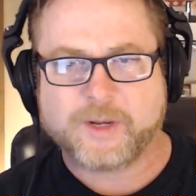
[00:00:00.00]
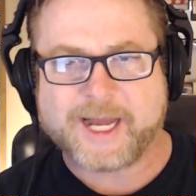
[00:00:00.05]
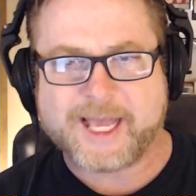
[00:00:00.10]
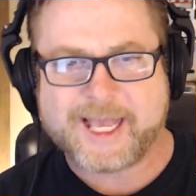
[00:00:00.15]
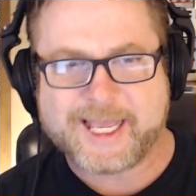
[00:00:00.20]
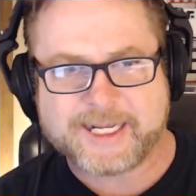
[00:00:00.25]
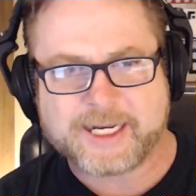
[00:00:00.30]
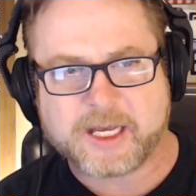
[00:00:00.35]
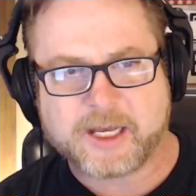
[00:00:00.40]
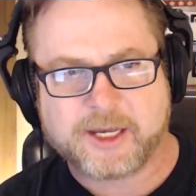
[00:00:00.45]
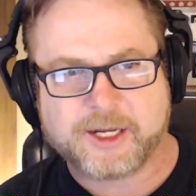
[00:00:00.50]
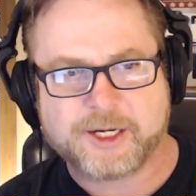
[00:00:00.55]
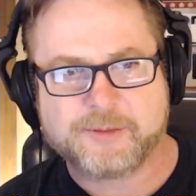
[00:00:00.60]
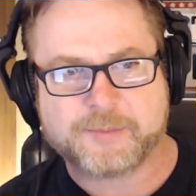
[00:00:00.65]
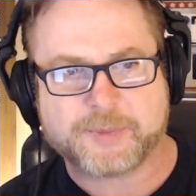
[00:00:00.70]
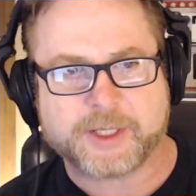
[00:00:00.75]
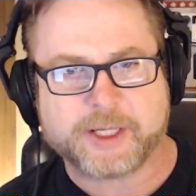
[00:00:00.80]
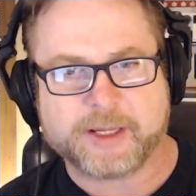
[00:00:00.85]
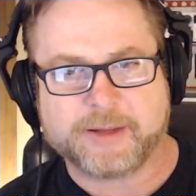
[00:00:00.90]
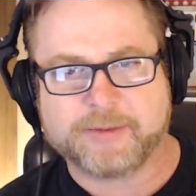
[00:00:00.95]
When I eat a honey
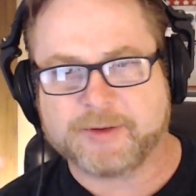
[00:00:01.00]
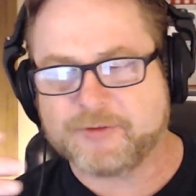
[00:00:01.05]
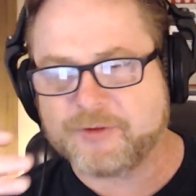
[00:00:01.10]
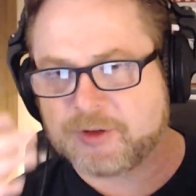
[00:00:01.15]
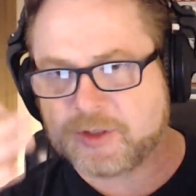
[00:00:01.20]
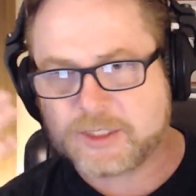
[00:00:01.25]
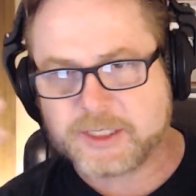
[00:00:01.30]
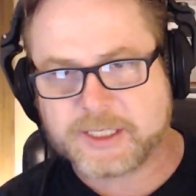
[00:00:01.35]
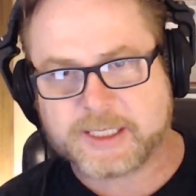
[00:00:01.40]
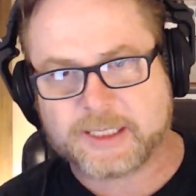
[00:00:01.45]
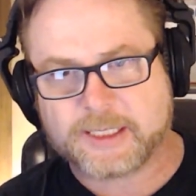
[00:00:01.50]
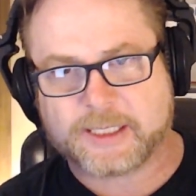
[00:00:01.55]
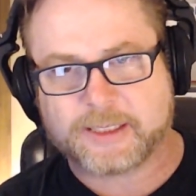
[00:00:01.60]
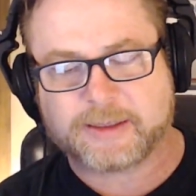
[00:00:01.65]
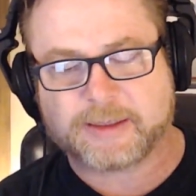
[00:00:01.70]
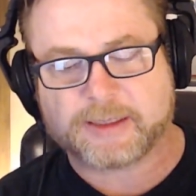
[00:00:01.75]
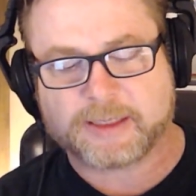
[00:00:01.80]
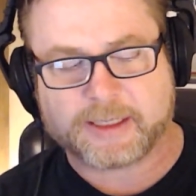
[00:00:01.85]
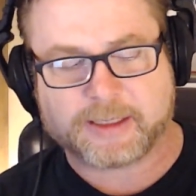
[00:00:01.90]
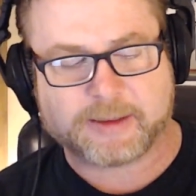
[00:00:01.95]
bun, the first thing
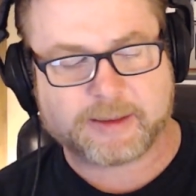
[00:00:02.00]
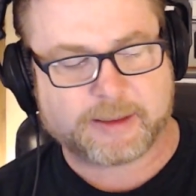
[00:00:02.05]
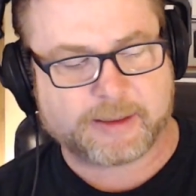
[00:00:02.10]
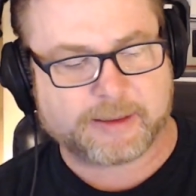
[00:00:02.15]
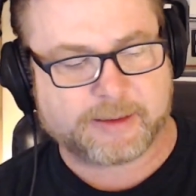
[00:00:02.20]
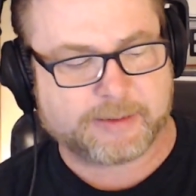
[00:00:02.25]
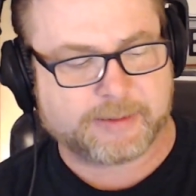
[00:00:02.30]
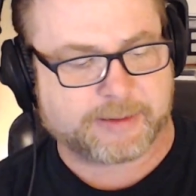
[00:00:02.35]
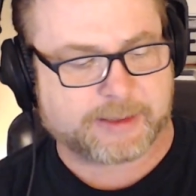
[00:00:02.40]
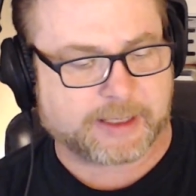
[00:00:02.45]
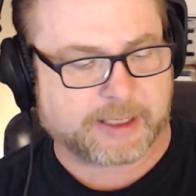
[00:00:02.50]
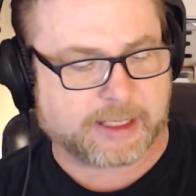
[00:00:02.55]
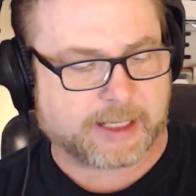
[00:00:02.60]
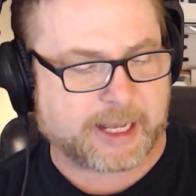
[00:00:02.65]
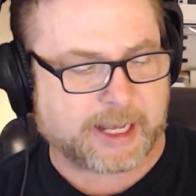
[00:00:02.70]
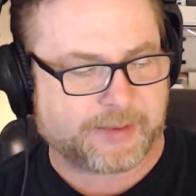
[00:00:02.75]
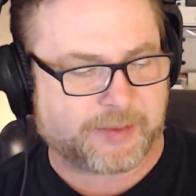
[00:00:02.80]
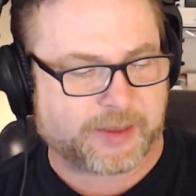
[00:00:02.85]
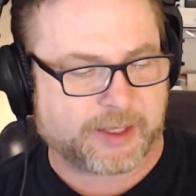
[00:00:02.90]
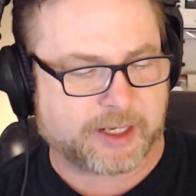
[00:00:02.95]
that
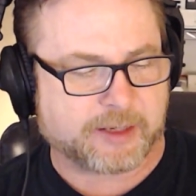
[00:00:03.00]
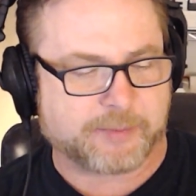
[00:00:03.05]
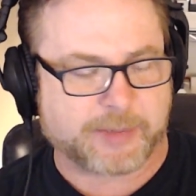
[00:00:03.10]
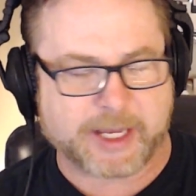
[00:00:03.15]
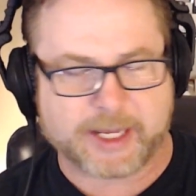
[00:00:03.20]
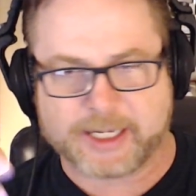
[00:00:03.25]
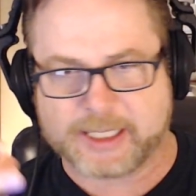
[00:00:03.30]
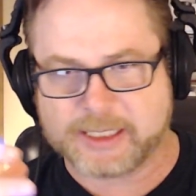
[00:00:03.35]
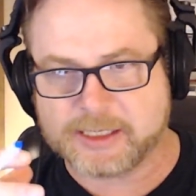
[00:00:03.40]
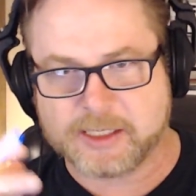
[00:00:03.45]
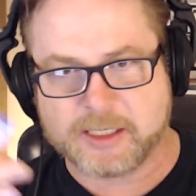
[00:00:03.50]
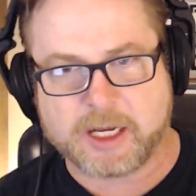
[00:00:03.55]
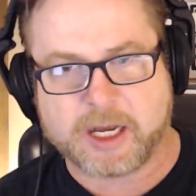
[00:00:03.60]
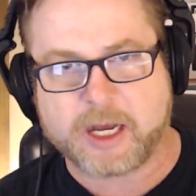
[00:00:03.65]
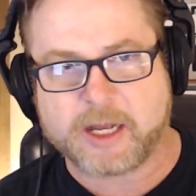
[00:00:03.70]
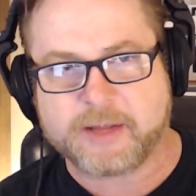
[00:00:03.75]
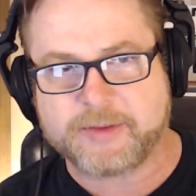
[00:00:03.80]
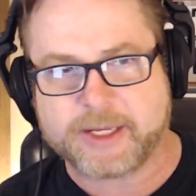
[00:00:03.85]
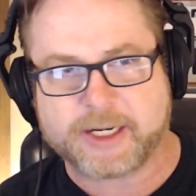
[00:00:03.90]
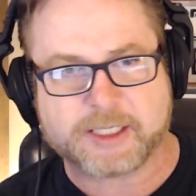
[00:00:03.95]
I think about is
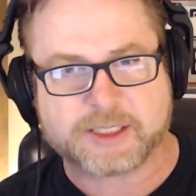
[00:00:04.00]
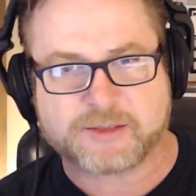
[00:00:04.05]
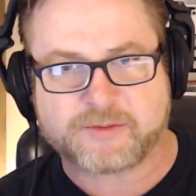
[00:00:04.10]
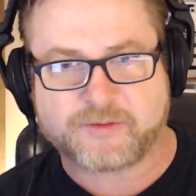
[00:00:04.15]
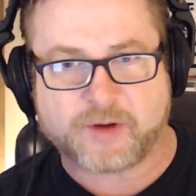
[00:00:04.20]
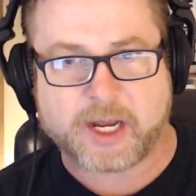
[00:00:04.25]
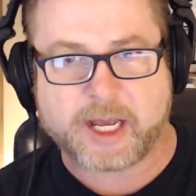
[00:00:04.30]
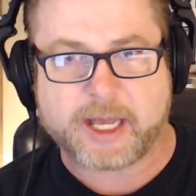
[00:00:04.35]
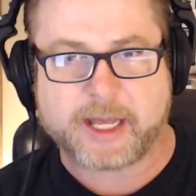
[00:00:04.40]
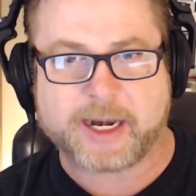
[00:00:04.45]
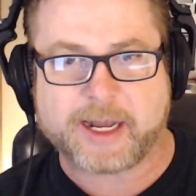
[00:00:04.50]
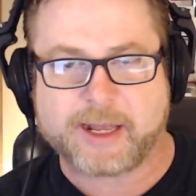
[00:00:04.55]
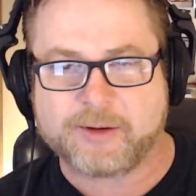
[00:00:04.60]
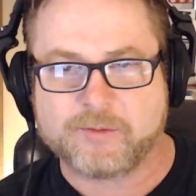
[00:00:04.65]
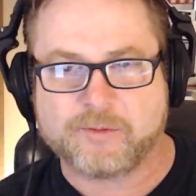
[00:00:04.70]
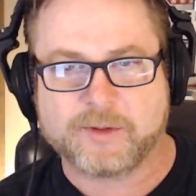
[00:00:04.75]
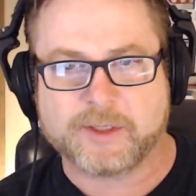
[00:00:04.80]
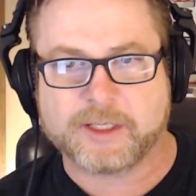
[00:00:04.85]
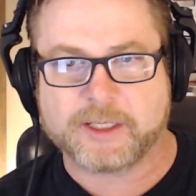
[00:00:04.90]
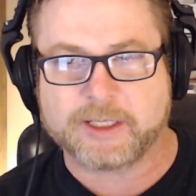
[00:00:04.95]
not that it's fried. I
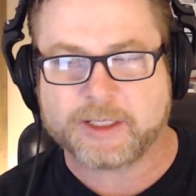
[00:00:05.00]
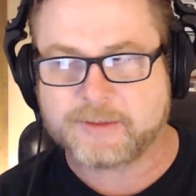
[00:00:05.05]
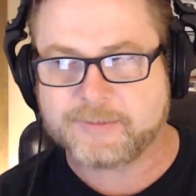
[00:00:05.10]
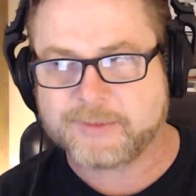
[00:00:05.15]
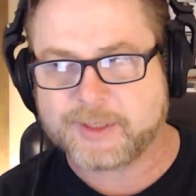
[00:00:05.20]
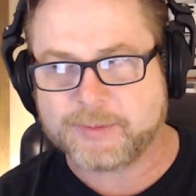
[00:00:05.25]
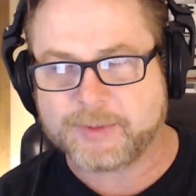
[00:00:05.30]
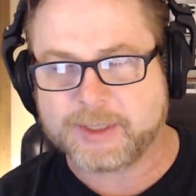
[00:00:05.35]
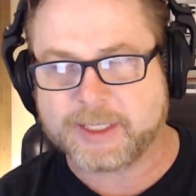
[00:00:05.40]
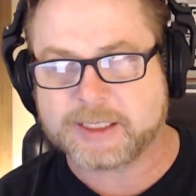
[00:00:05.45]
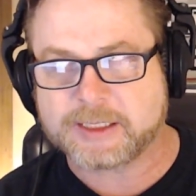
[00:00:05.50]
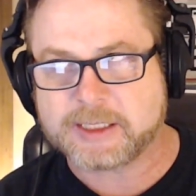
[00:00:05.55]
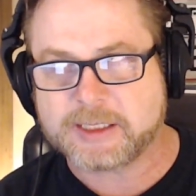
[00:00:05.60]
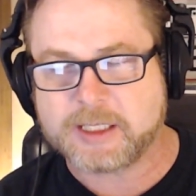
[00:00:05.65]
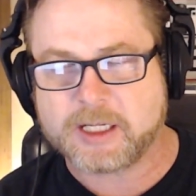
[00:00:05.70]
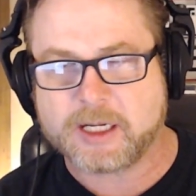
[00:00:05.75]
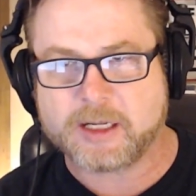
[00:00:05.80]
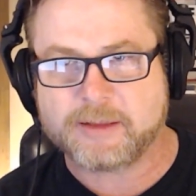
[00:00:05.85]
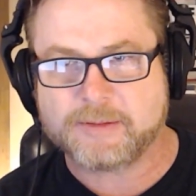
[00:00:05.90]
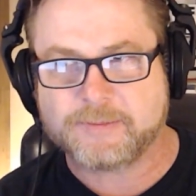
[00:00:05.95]
don't really. I mean, it's
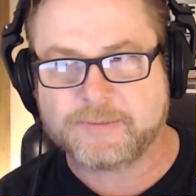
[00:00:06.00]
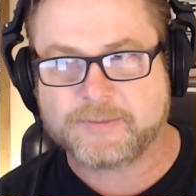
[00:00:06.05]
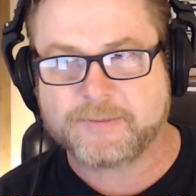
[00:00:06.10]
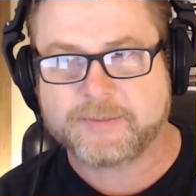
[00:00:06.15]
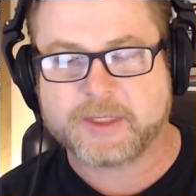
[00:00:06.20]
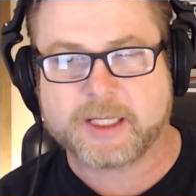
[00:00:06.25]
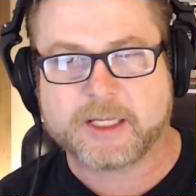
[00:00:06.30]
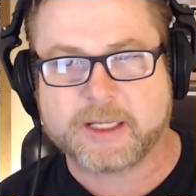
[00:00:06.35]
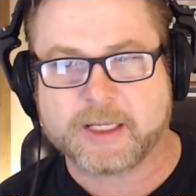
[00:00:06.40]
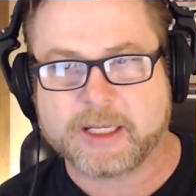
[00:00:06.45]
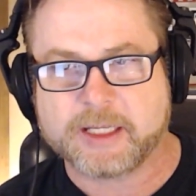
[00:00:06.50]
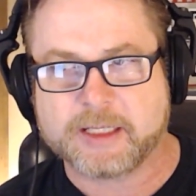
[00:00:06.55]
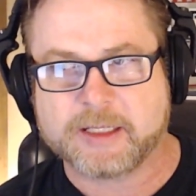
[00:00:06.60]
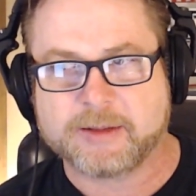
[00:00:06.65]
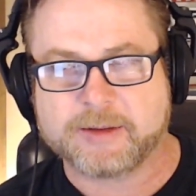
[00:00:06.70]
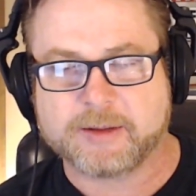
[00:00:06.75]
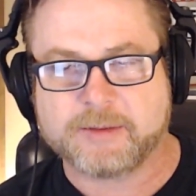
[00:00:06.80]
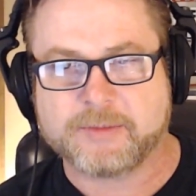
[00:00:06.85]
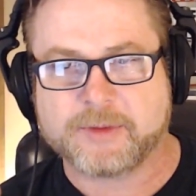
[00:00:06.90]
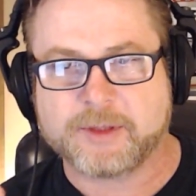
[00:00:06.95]
not.
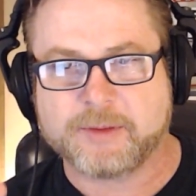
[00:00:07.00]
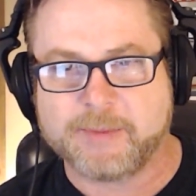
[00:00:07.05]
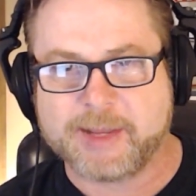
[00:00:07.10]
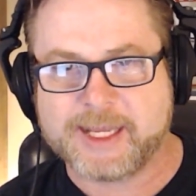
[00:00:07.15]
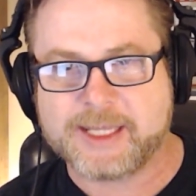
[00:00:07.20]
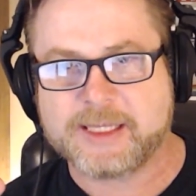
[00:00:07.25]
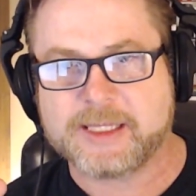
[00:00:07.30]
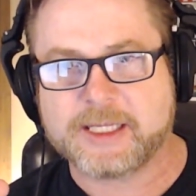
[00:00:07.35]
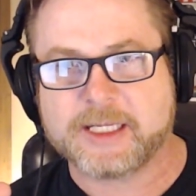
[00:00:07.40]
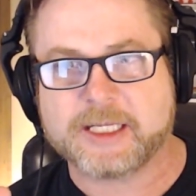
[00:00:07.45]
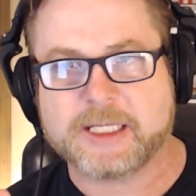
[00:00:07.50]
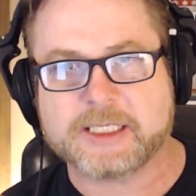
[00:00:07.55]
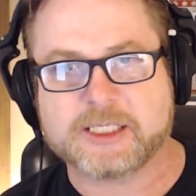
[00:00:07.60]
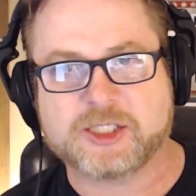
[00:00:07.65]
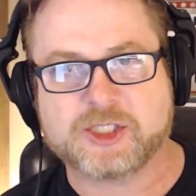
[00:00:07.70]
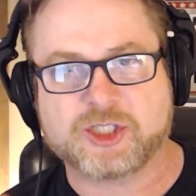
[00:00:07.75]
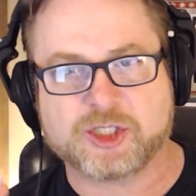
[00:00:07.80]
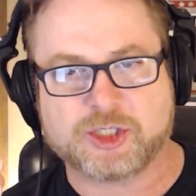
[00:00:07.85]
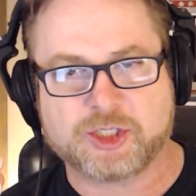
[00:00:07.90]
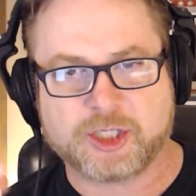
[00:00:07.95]
The main thing
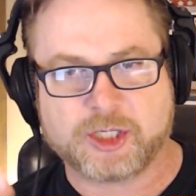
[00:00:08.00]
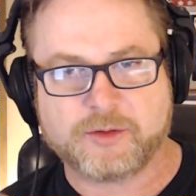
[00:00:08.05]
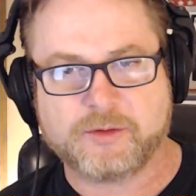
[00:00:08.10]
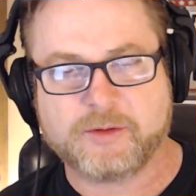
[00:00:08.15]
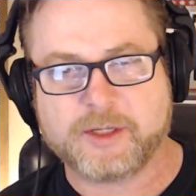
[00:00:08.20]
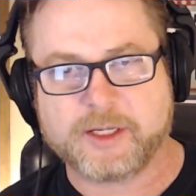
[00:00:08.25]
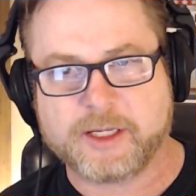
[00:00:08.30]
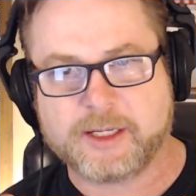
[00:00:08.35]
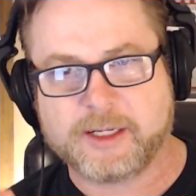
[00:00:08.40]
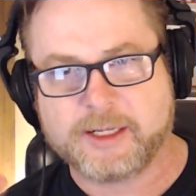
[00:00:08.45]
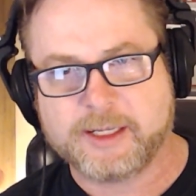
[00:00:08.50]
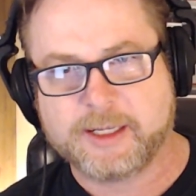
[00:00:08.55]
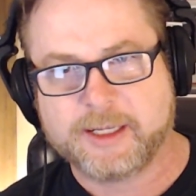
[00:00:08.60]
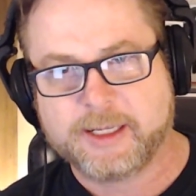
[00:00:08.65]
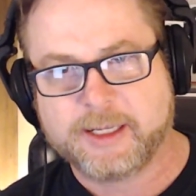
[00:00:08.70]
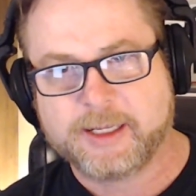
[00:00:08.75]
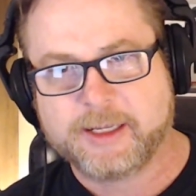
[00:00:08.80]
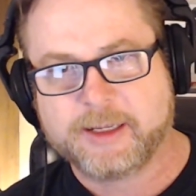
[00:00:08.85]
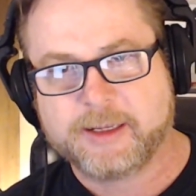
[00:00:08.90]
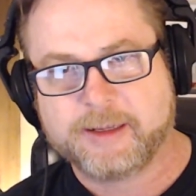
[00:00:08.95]
is the donut,
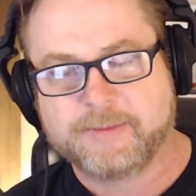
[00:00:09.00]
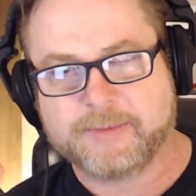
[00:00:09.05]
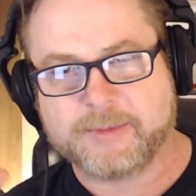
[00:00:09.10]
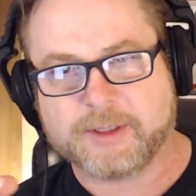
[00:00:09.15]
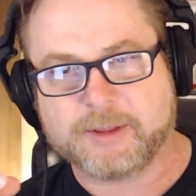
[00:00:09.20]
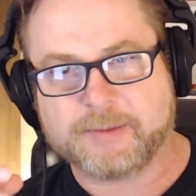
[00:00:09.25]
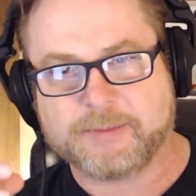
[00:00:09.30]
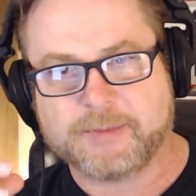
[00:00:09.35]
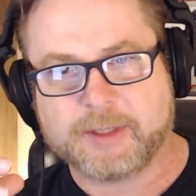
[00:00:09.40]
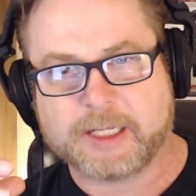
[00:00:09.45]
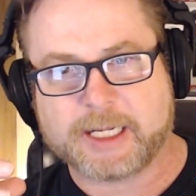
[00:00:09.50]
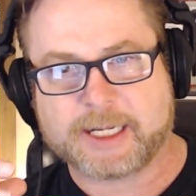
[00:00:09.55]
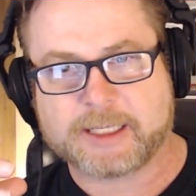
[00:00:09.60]
the